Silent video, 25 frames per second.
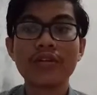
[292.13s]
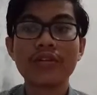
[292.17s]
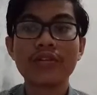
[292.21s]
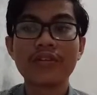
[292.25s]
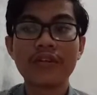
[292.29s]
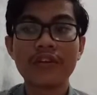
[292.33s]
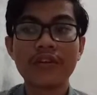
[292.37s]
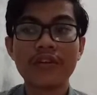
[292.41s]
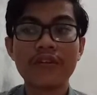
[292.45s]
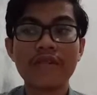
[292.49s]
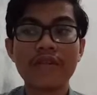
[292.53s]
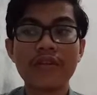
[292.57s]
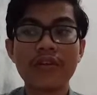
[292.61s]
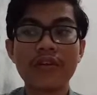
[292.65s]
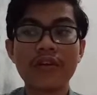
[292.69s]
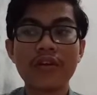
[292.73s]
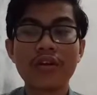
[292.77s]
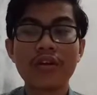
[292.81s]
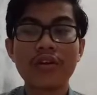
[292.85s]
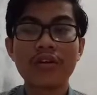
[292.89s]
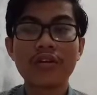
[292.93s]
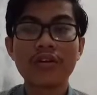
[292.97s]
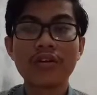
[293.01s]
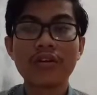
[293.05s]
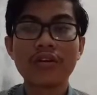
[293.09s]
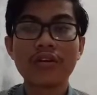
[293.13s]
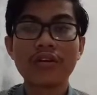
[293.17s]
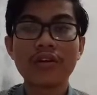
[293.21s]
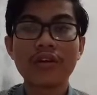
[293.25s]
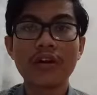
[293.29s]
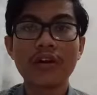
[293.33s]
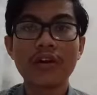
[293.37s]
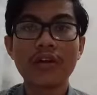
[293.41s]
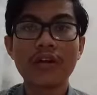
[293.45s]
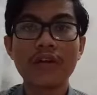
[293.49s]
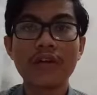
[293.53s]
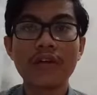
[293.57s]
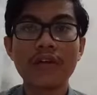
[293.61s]
never
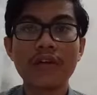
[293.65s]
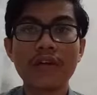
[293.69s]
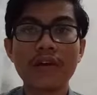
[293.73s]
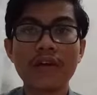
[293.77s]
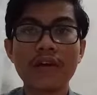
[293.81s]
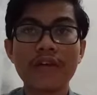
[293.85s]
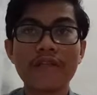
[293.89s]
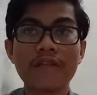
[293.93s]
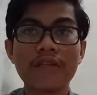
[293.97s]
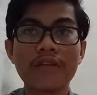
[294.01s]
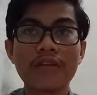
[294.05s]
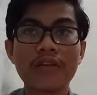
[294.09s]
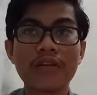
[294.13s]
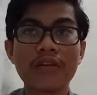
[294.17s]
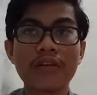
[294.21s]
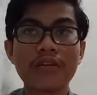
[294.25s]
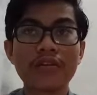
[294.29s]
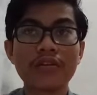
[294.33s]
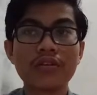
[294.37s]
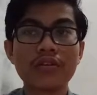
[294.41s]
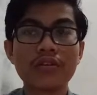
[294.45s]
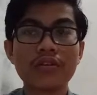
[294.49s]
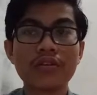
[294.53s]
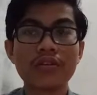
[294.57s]
ever